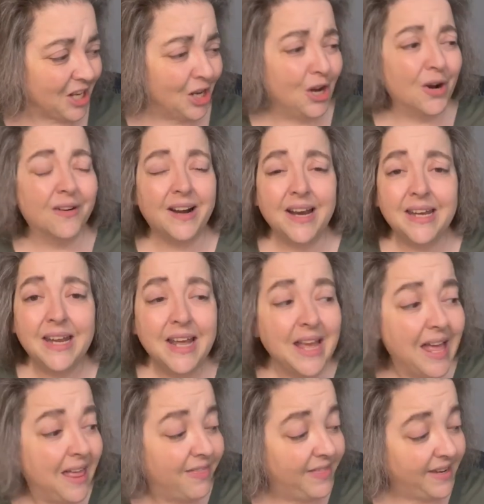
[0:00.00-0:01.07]
All right,
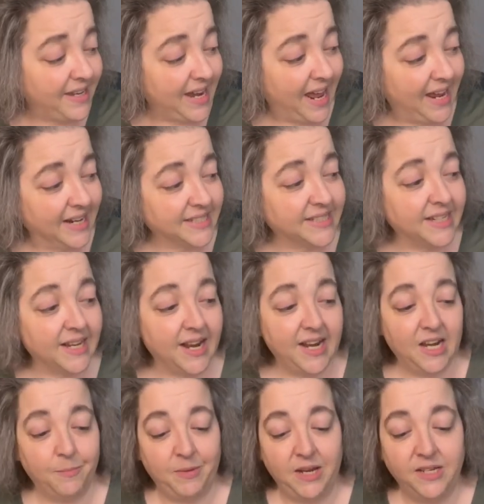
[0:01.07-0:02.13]
the next
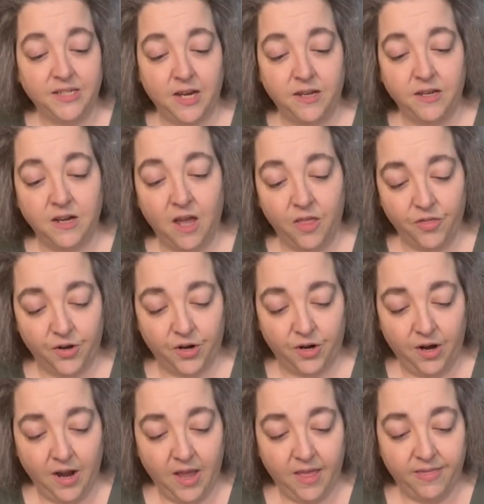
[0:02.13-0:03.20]
item is
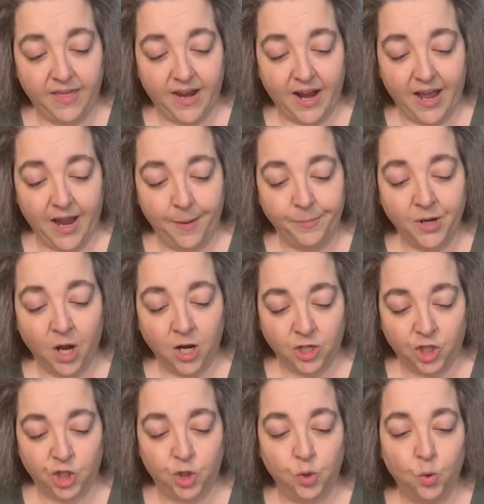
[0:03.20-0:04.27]
another that I'm not
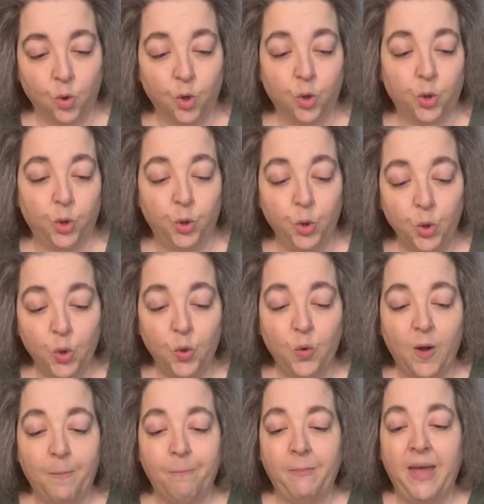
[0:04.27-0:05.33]
sure
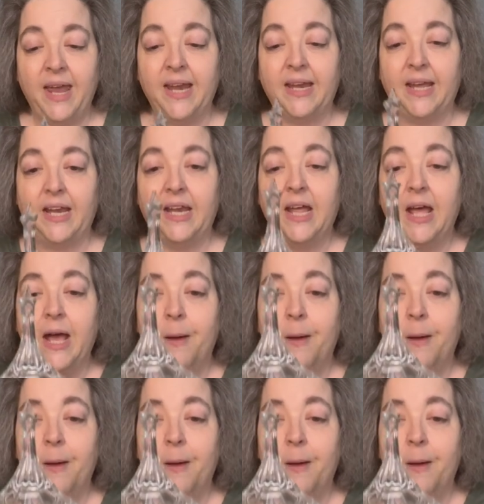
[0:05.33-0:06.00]
who made it,